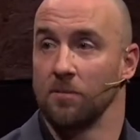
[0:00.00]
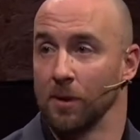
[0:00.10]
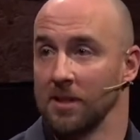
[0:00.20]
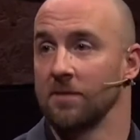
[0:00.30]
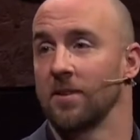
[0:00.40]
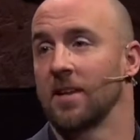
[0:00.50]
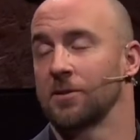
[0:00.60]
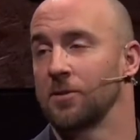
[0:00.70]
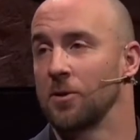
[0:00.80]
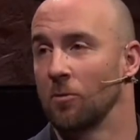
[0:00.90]
believe that
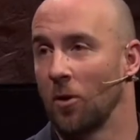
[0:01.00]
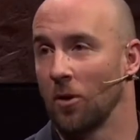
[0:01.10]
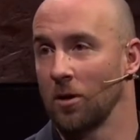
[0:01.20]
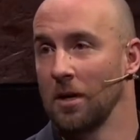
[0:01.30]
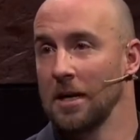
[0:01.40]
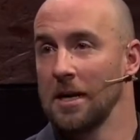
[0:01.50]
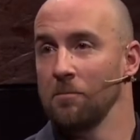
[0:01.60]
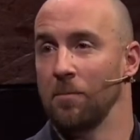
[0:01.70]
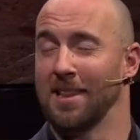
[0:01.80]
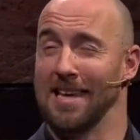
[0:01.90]
that's who you are,
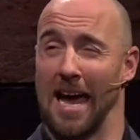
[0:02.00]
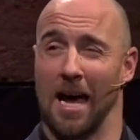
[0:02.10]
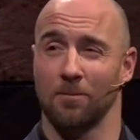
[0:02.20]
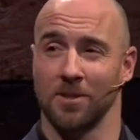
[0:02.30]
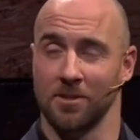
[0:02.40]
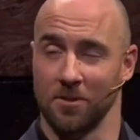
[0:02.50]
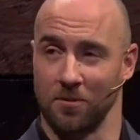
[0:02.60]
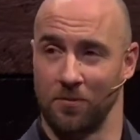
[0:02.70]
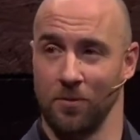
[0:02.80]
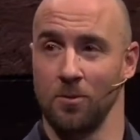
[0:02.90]
but in the absence of
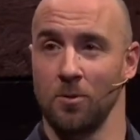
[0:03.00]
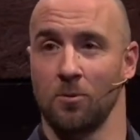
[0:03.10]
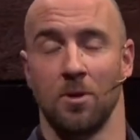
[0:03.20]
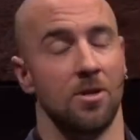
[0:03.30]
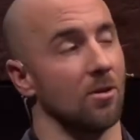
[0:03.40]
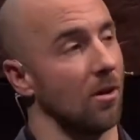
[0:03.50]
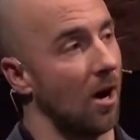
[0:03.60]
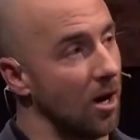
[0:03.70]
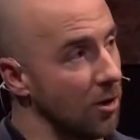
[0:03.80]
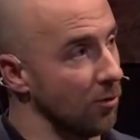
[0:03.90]
food when you're
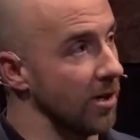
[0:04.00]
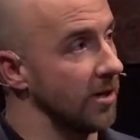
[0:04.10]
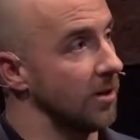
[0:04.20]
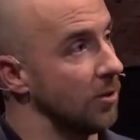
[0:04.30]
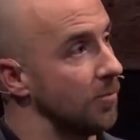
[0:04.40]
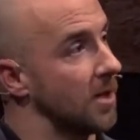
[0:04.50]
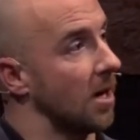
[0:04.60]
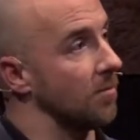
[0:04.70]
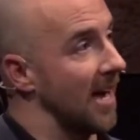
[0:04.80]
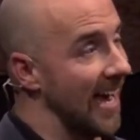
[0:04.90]
hungry, you
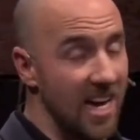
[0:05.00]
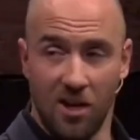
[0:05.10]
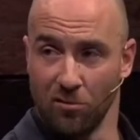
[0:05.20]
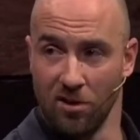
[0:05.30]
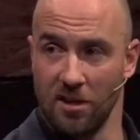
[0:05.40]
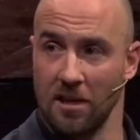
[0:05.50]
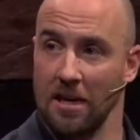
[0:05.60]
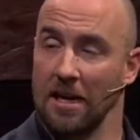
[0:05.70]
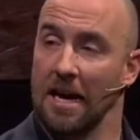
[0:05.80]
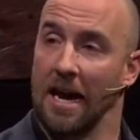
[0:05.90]
become hangry
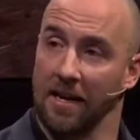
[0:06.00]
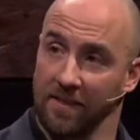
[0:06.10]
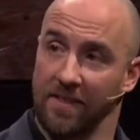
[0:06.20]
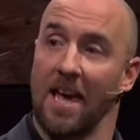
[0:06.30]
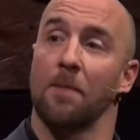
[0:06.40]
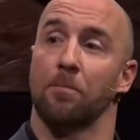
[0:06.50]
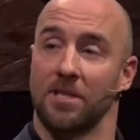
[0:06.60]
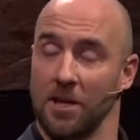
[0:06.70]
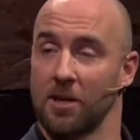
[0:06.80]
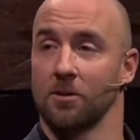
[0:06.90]
and in that
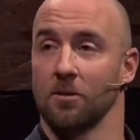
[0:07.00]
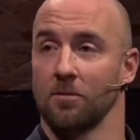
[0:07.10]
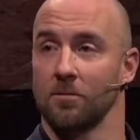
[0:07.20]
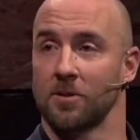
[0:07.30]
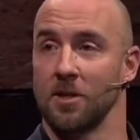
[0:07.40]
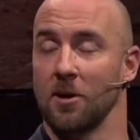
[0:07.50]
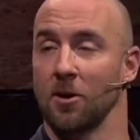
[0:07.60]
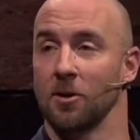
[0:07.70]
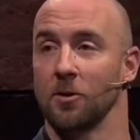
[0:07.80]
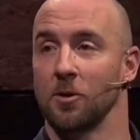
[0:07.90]
particular
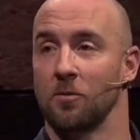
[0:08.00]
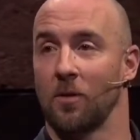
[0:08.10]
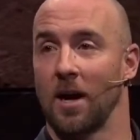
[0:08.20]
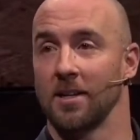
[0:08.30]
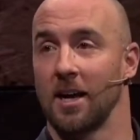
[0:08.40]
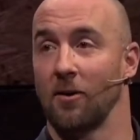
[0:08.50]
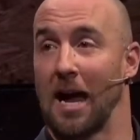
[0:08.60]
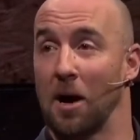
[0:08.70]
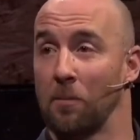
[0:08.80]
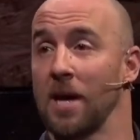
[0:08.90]
scenario, you find out
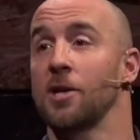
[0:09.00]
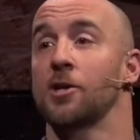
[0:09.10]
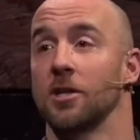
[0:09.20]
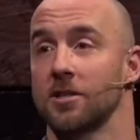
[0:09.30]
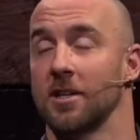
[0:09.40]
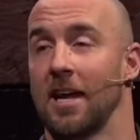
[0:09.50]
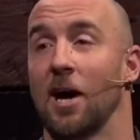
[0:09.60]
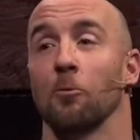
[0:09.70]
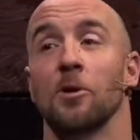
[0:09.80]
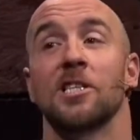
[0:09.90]
how patient and
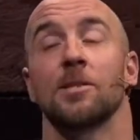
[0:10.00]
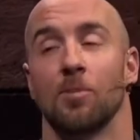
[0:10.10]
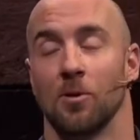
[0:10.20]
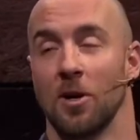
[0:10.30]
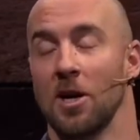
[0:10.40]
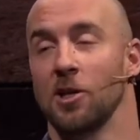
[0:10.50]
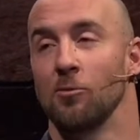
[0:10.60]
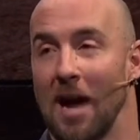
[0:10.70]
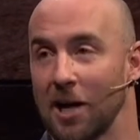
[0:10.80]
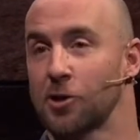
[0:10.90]
how reasonable you
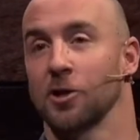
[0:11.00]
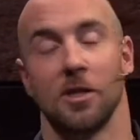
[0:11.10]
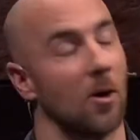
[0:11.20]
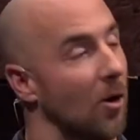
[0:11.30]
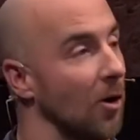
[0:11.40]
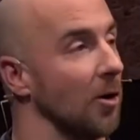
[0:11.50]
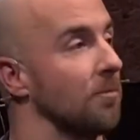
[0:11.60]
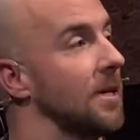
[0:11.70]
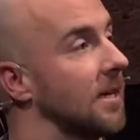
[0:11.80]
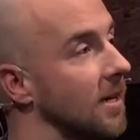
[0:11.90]
actually are
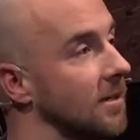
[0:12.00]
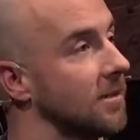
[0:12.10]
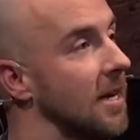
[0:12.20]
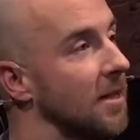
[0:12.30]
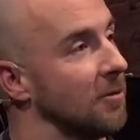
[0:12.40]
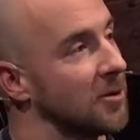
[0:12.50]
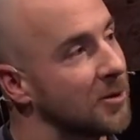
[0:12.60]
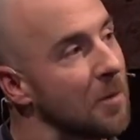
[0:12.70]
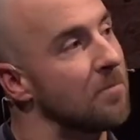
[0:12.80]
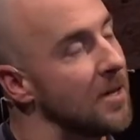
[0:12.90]
because there's
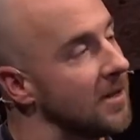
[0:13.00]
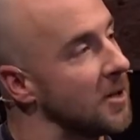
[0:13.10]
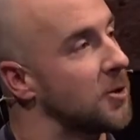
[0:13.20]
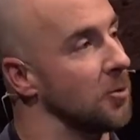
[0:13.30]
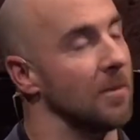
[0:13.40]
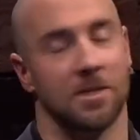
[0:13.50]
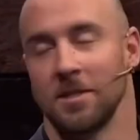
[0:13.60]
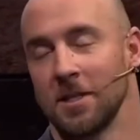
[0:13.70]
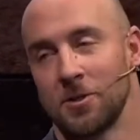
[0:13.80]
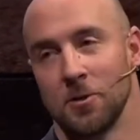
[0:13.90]
something that you're
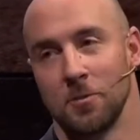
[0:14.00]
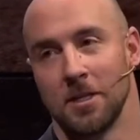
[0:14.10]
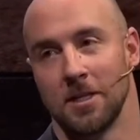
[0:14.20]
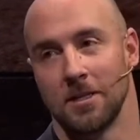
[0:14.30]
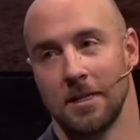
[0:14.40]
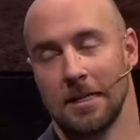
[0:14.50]
missing that you need.